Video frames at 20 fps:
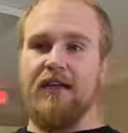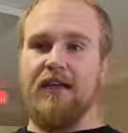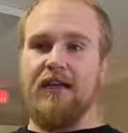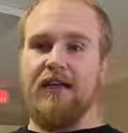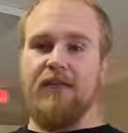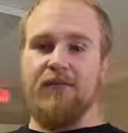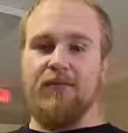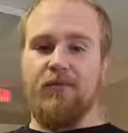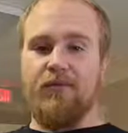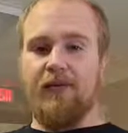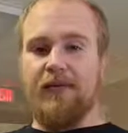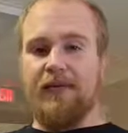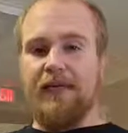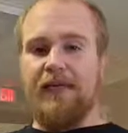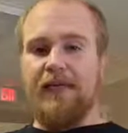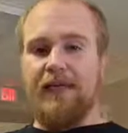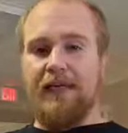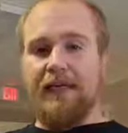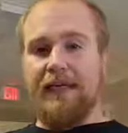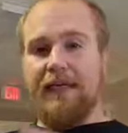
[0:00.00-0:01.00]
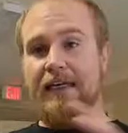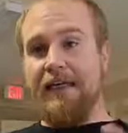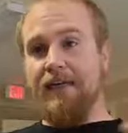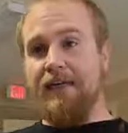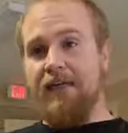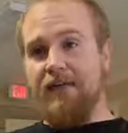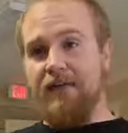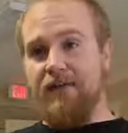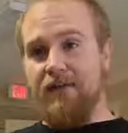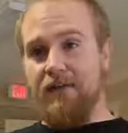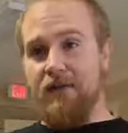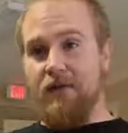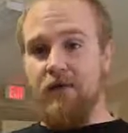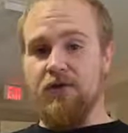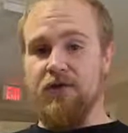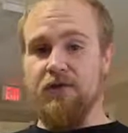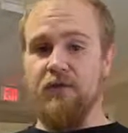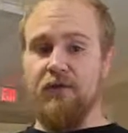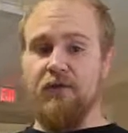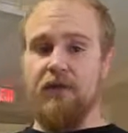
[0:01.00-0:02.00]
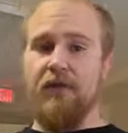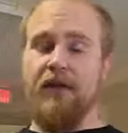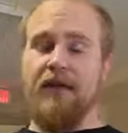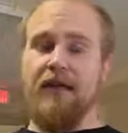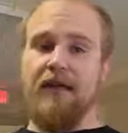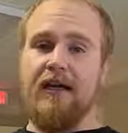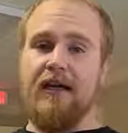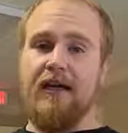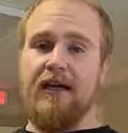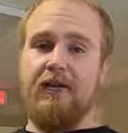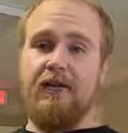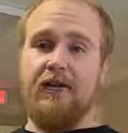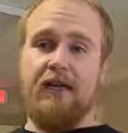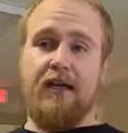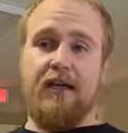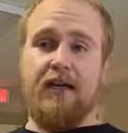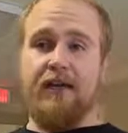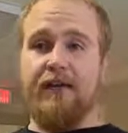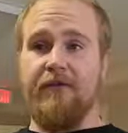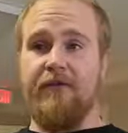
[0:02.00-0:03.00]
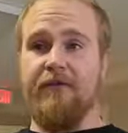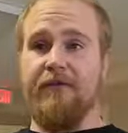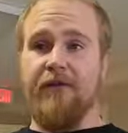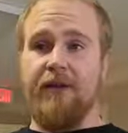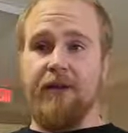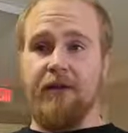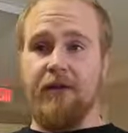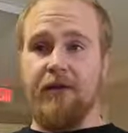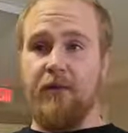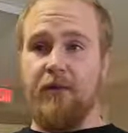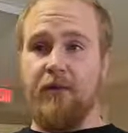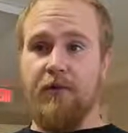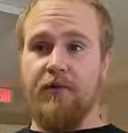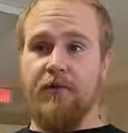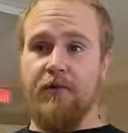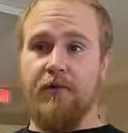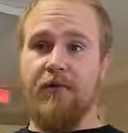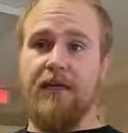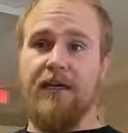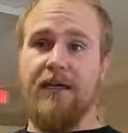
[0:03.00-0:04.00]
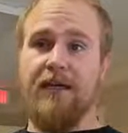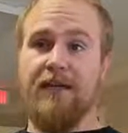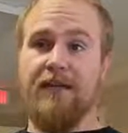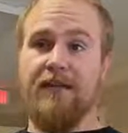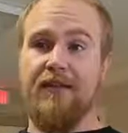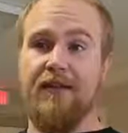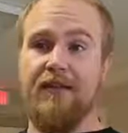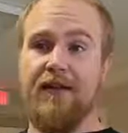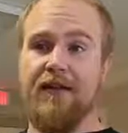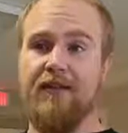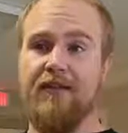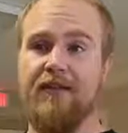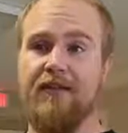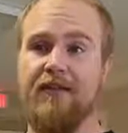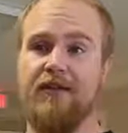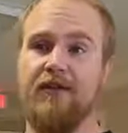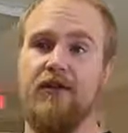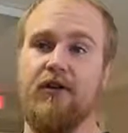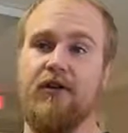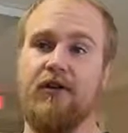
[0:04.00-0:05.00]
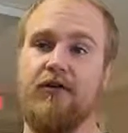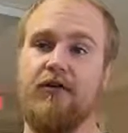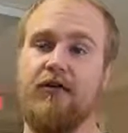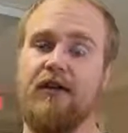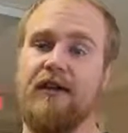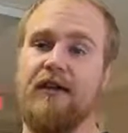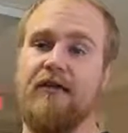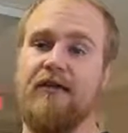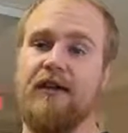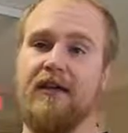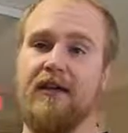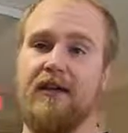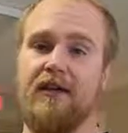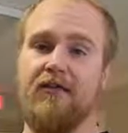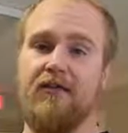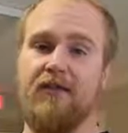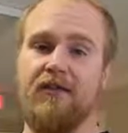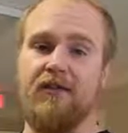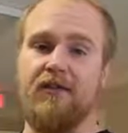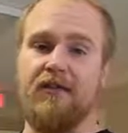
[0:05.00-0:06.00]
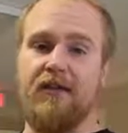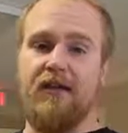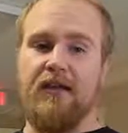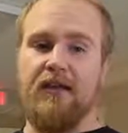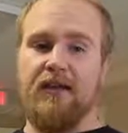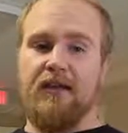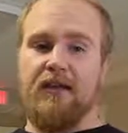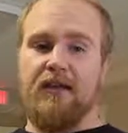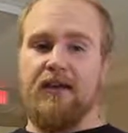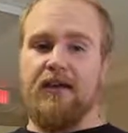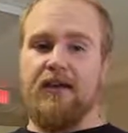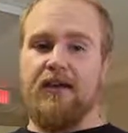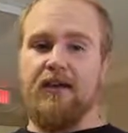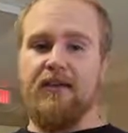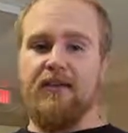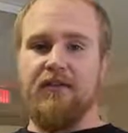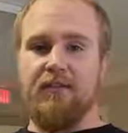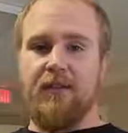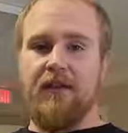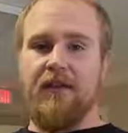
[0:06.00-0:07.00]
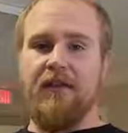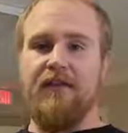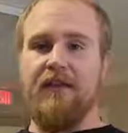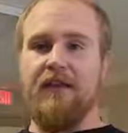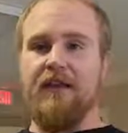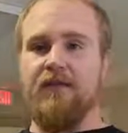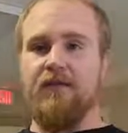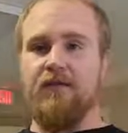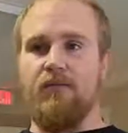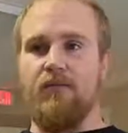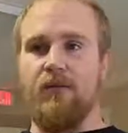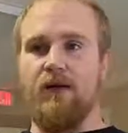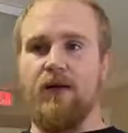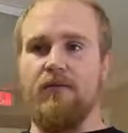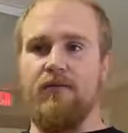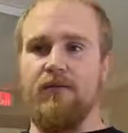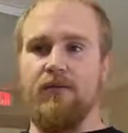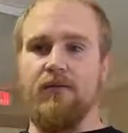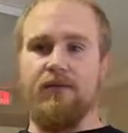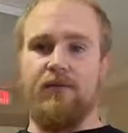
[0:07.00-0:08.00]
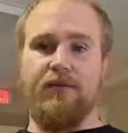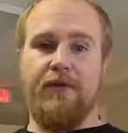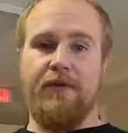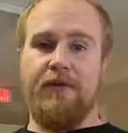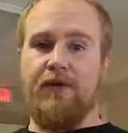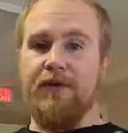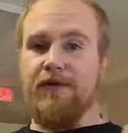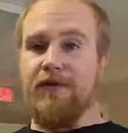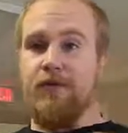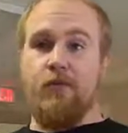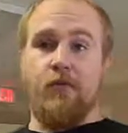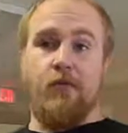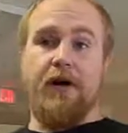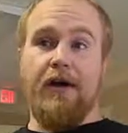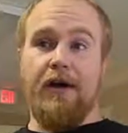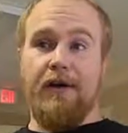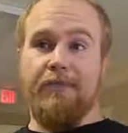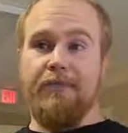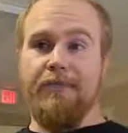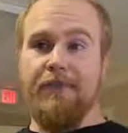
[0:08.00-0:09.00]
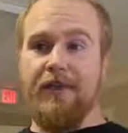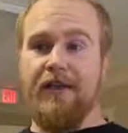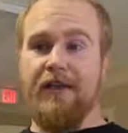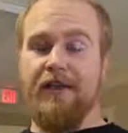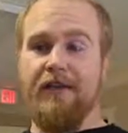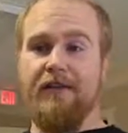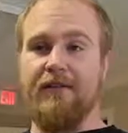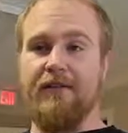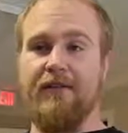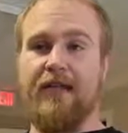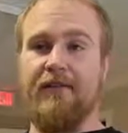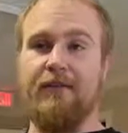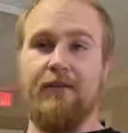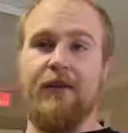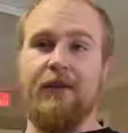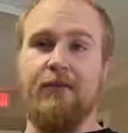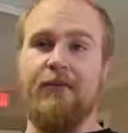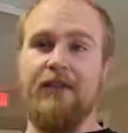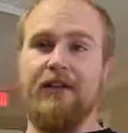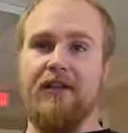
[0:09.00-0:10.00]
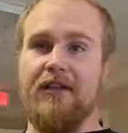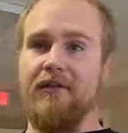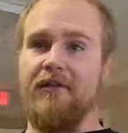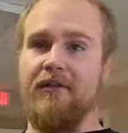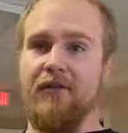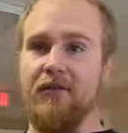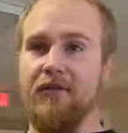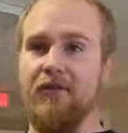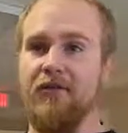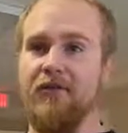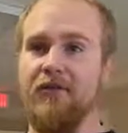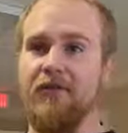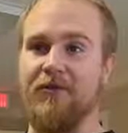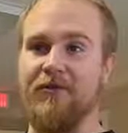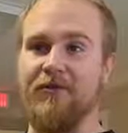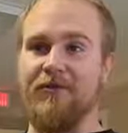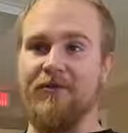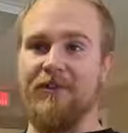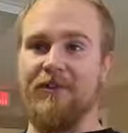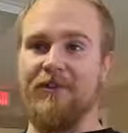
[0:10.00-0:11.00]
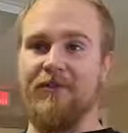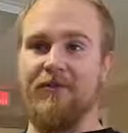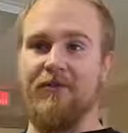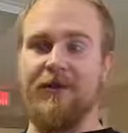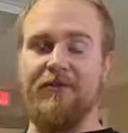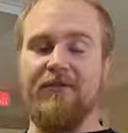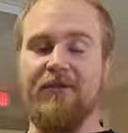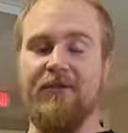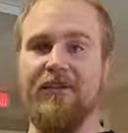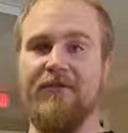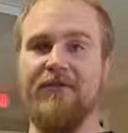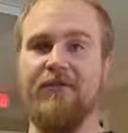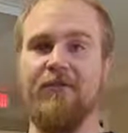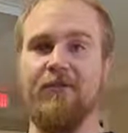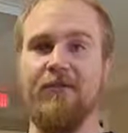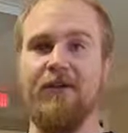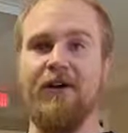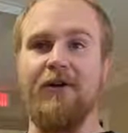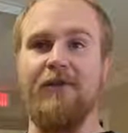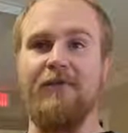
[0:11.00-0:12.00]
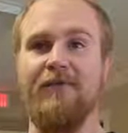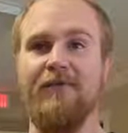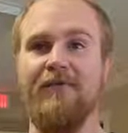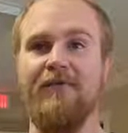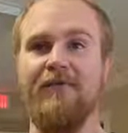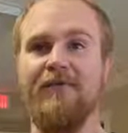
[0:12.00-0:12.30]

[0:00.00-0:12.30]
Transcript: it's really, anything is negotiable, and there's a lot of different variables that play into that. So you really have to kind of just customize that to whatever you feel that you want. And that's why I really love commercial. It's definitely a different realm.